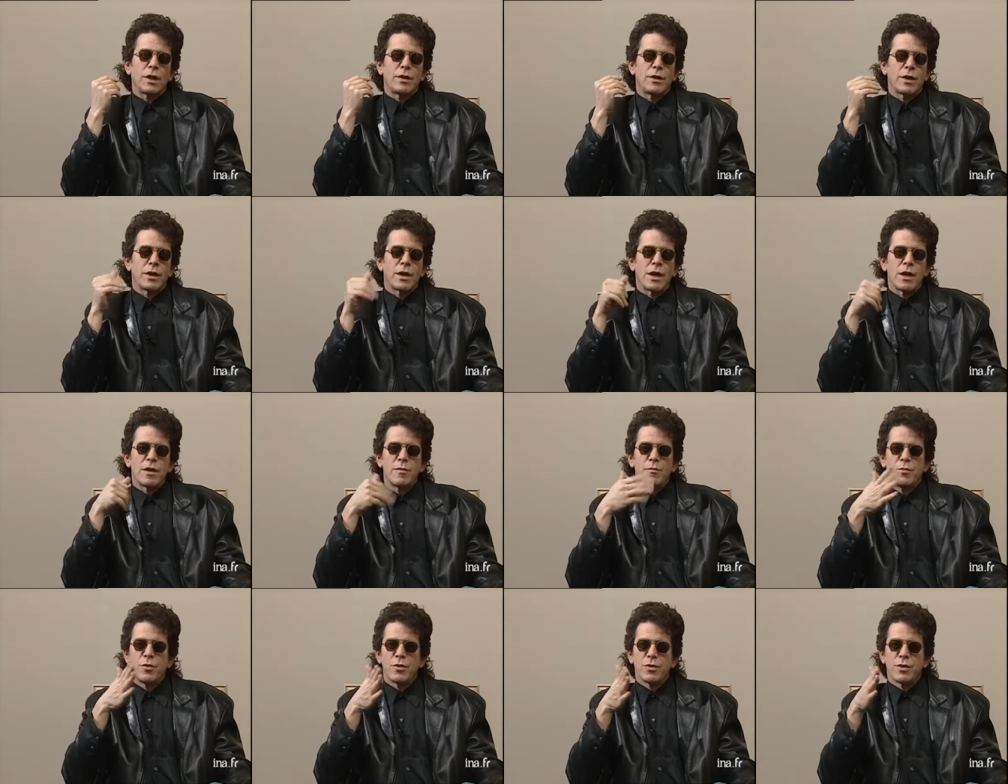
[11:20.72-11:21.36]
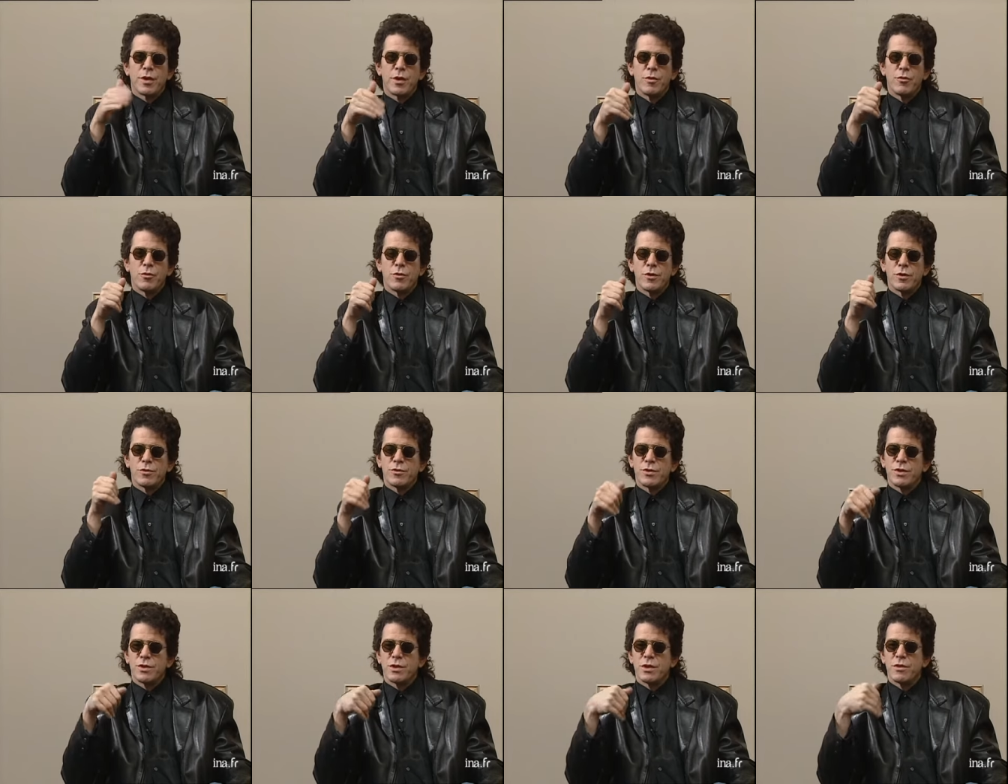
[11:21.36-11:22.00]
and the kind of book they
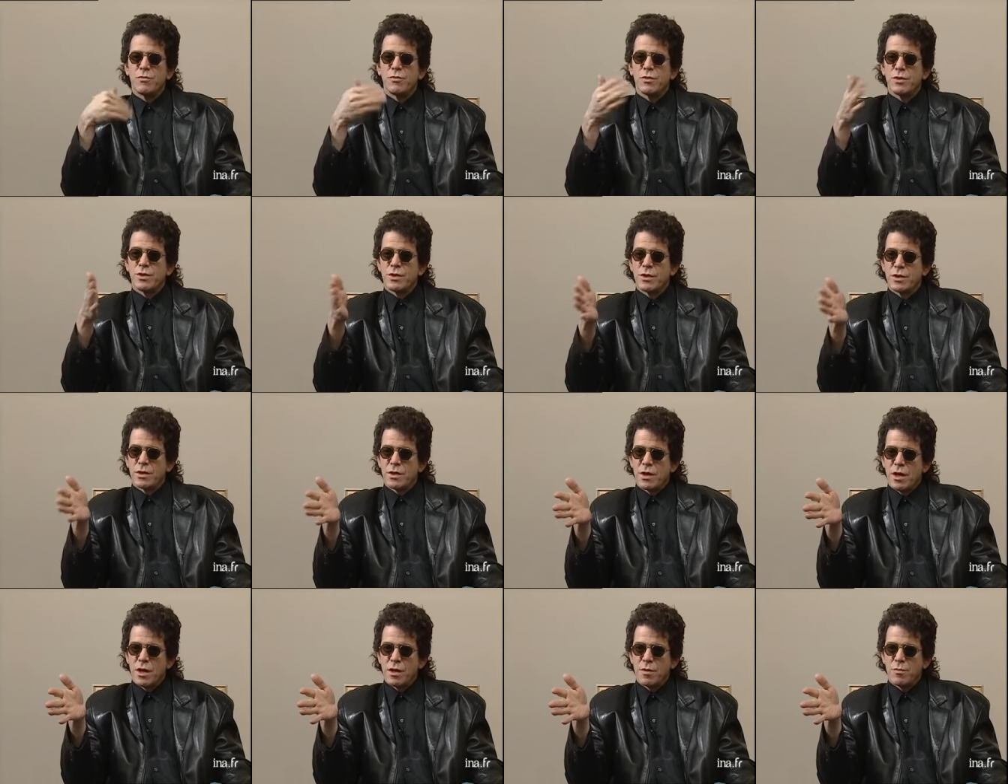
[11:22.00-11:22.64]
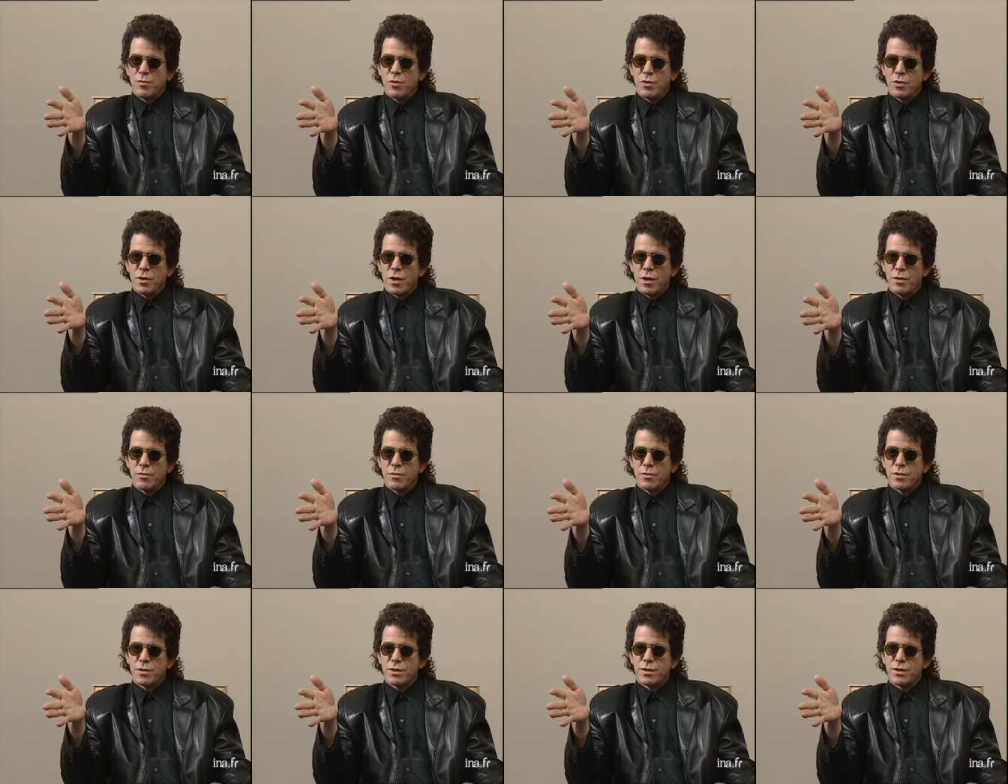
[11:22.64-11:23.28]
were interested in was the kind of book
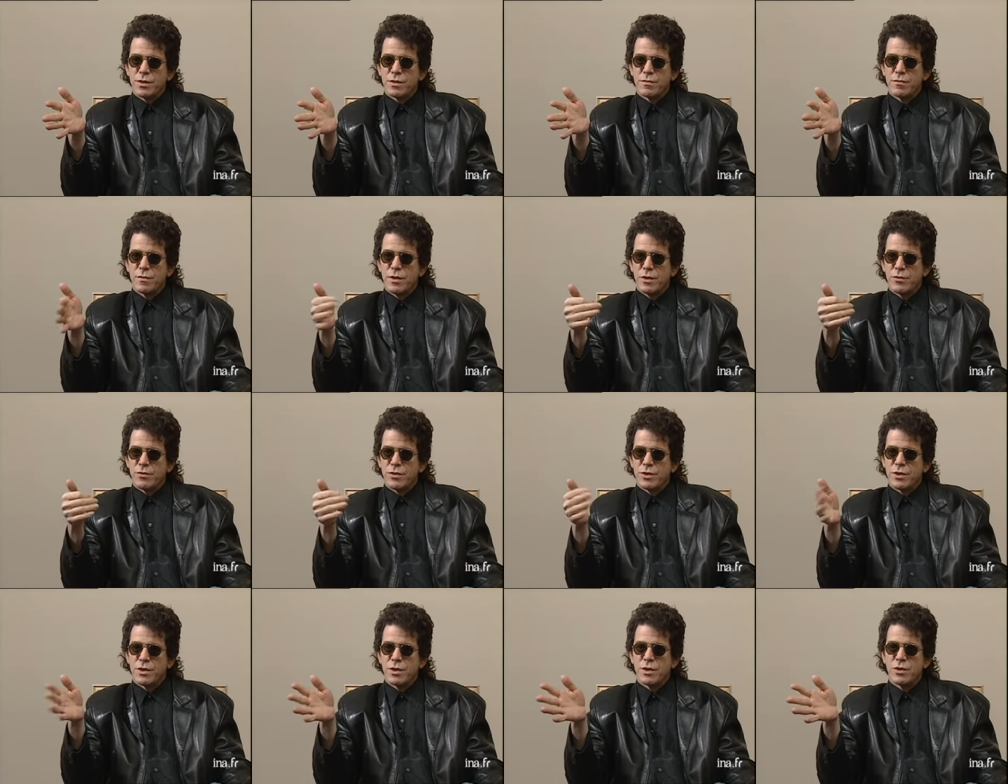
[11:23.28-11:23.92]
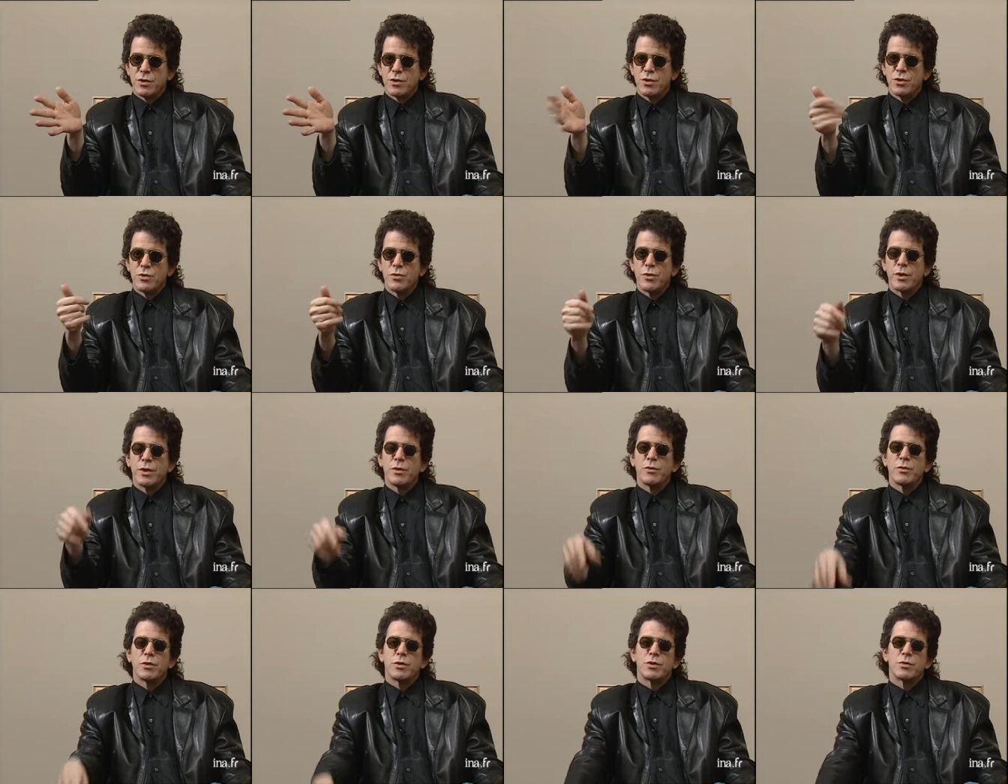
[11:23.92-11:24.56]
I was interested in
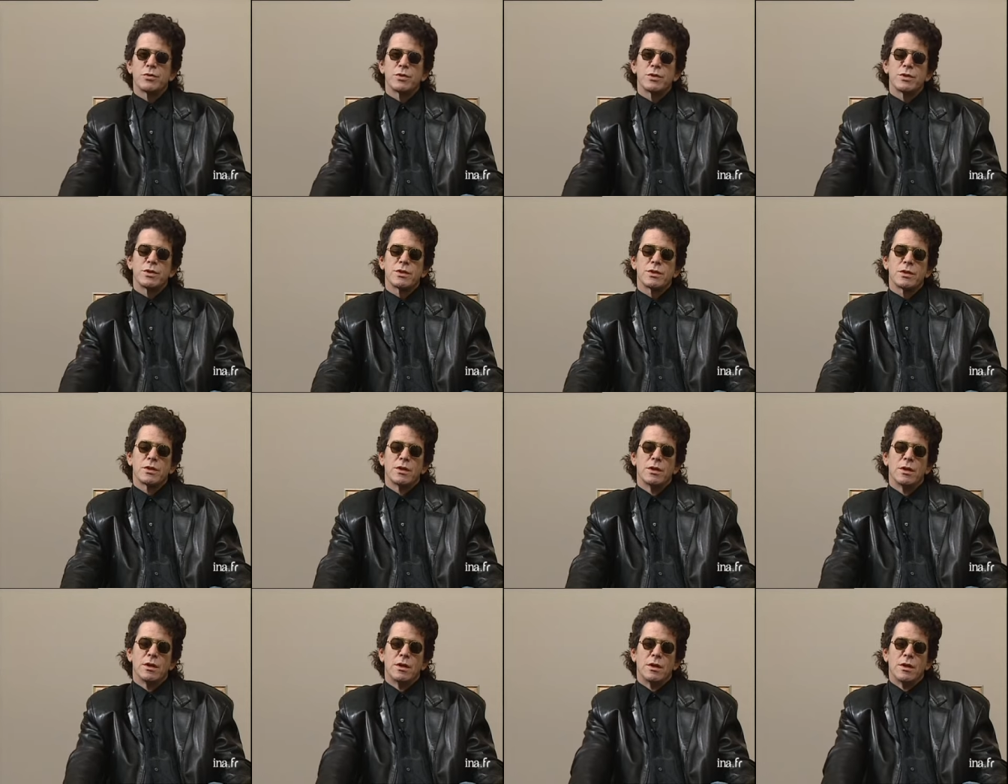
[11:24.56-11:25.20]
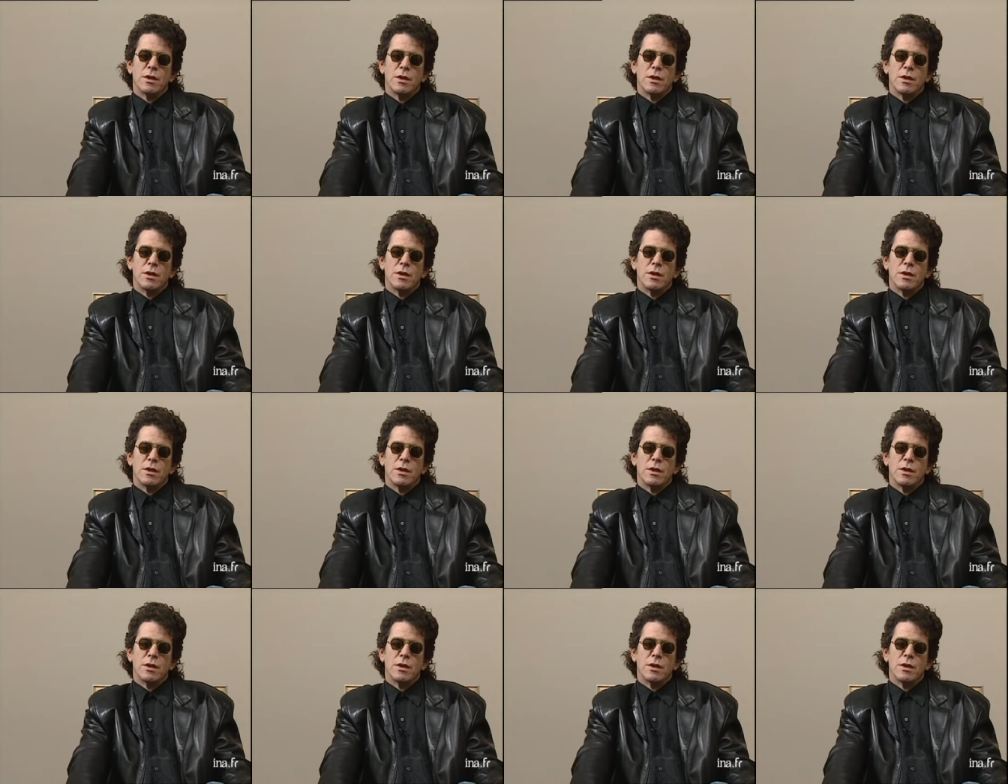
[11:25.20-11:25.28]
doing, which was